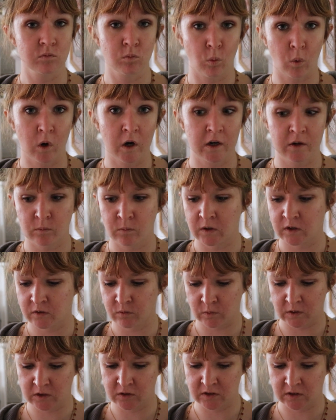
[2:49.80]
working with,
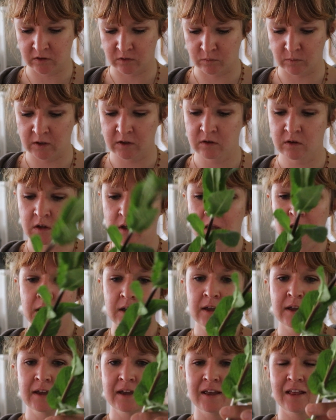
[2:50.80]
what you're dealing with.
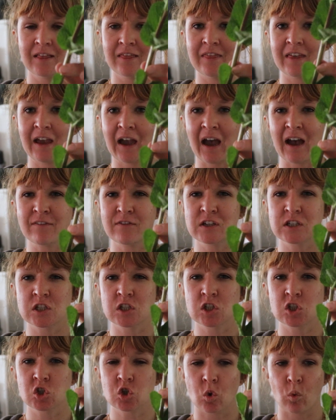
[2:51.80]
They have a
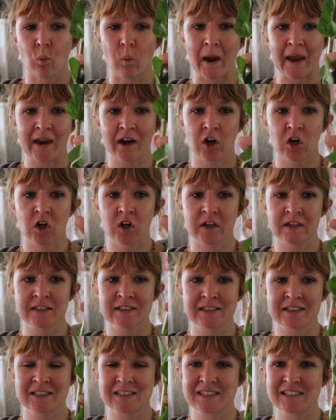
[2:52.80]
square
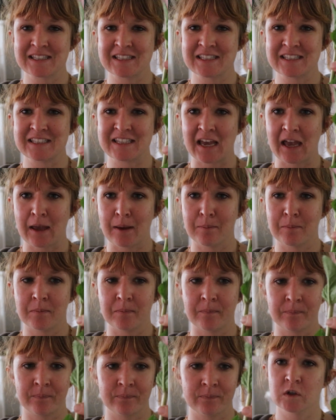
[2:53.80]

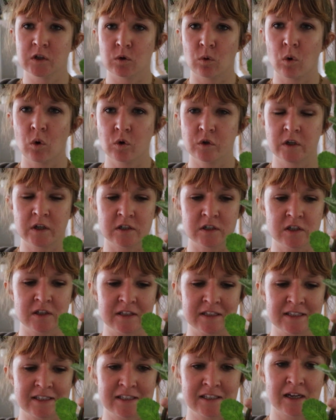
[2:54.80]
stem. When you hold on to
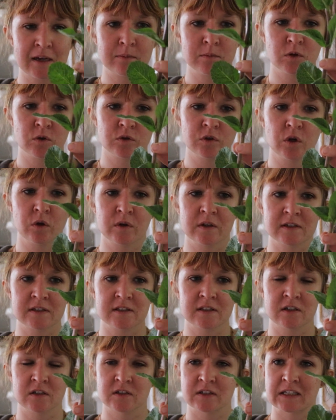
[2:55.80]
the stem, you'll notice
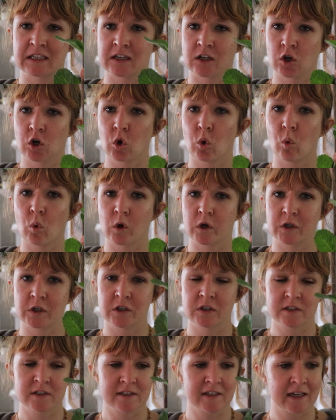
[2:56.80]
there's like
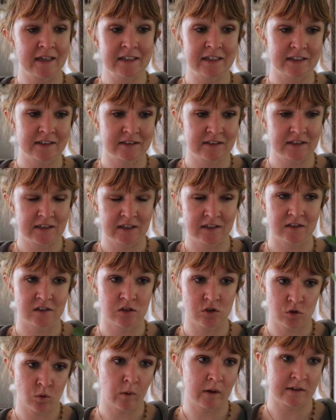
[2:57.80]
corners, and it's
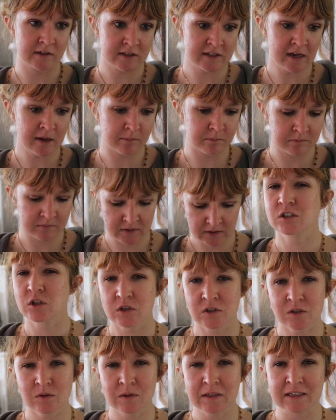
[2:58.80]
a square stem. It's
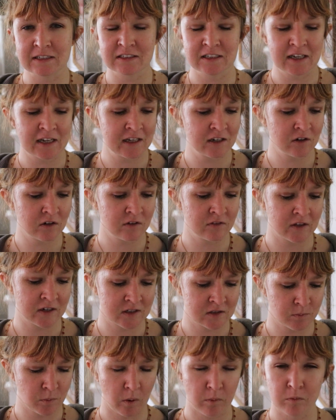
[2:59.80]
also an indicator that
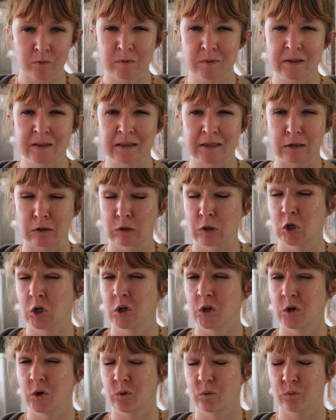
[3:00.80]
it's probably like
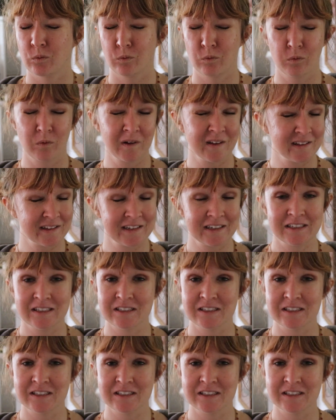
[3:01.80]
really